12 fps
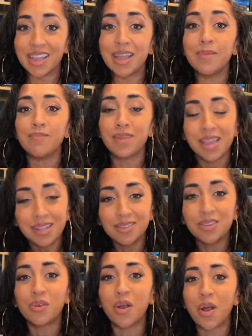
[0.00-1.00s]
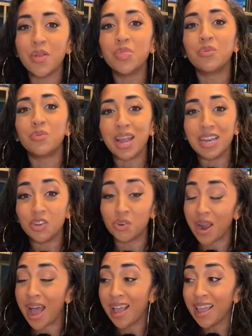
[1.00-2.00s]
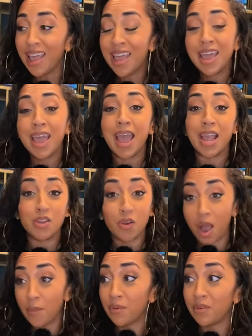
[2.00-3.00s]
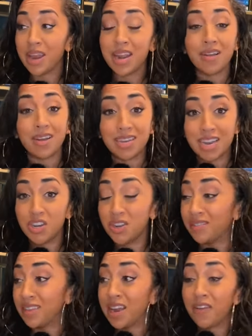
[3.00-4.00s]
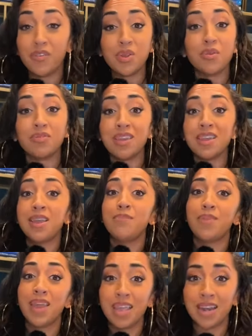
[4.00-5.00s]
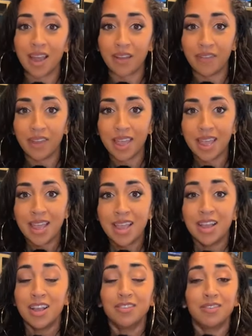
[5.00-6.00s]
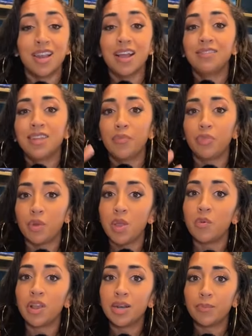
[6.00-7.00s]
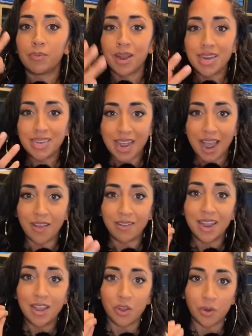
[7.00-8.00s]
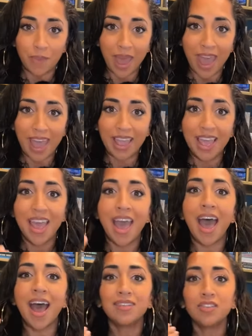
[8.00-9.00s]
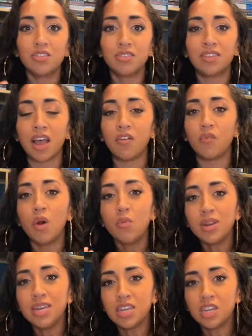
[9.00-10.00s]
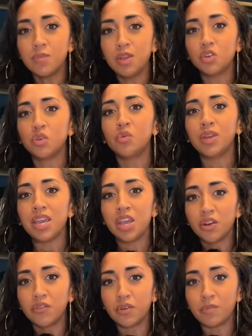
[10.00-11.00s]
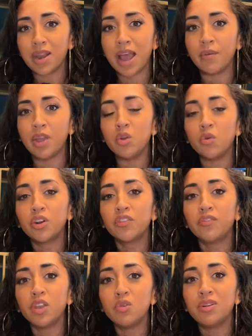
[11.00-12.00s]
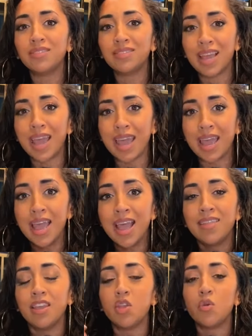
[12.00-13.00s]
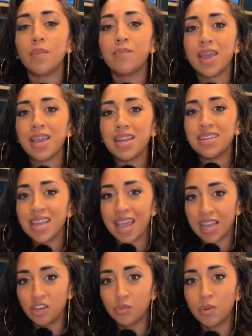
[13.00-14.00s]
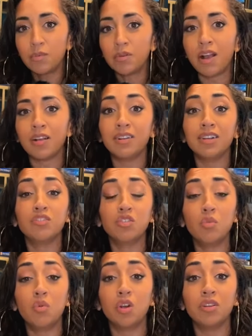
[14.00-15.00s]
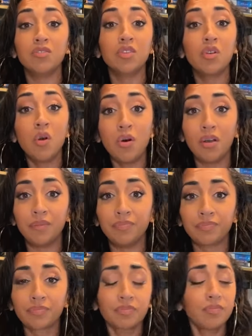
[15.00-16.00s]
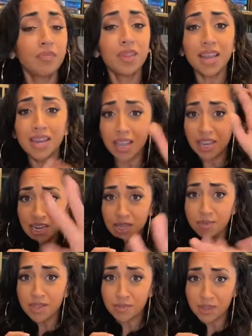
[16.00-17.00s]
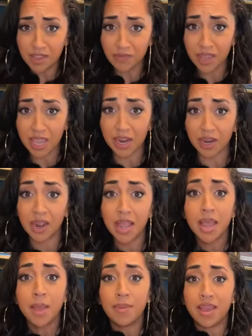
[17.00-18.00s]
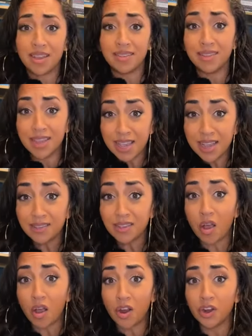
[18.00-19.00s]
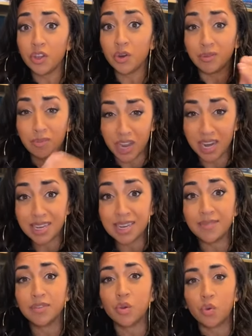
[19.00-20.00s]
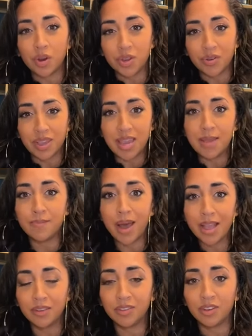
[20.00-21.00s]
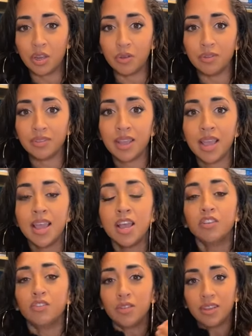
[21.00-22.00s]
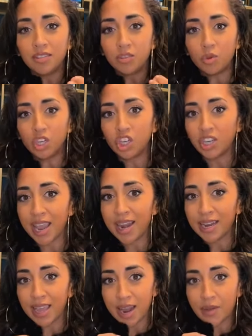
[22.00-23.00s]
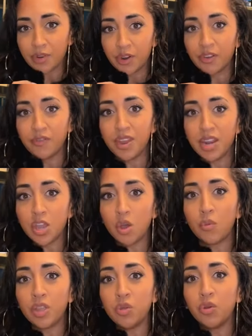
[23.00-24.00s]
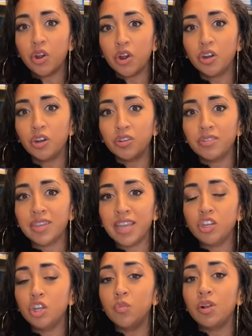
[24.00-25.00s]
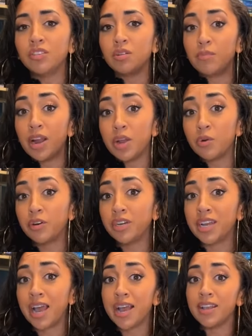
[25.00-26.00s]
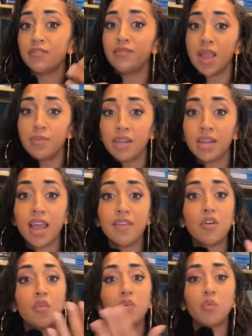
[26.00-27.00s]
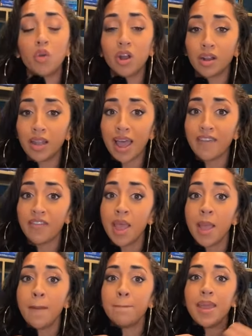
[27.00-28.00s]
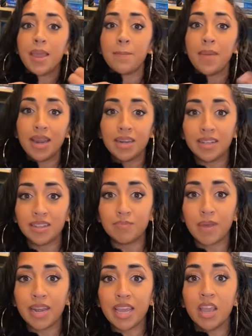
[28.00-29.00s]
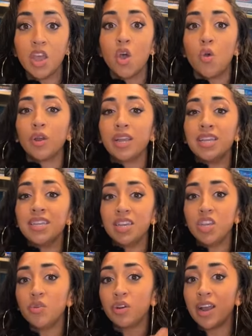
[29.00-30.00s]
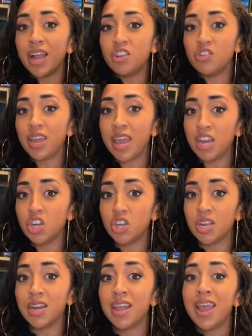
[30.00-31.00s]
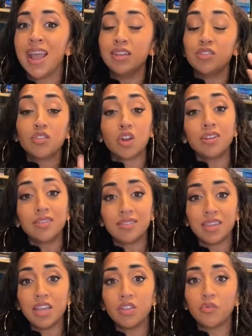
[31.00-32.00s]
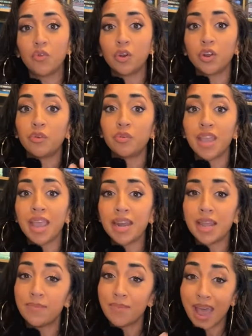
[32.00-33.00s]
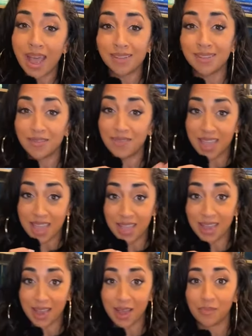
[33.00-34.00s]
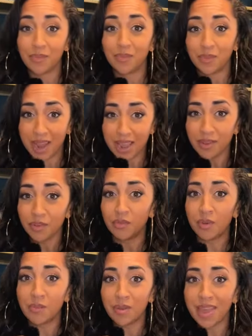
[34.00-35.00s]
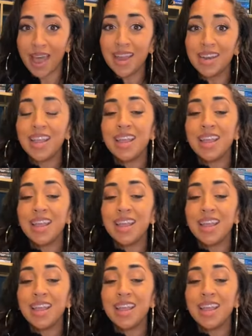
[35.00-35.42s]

It means you're on the right track and you're operating audacious enough and you're thinking big enough. So, now step three, we're going to break down your bag. Ask yourself what would need to be true a year from now in order for you to say that you are making tangible progress towards your goal. Now, you need to be specific here because these are your objectives or your key milestones. So, this is what Shan laid out in her video when you heard her say she wants to prioritize family life over work life, make maintenance money, or continue her education and start seeds for creating passive income, right? You remember that?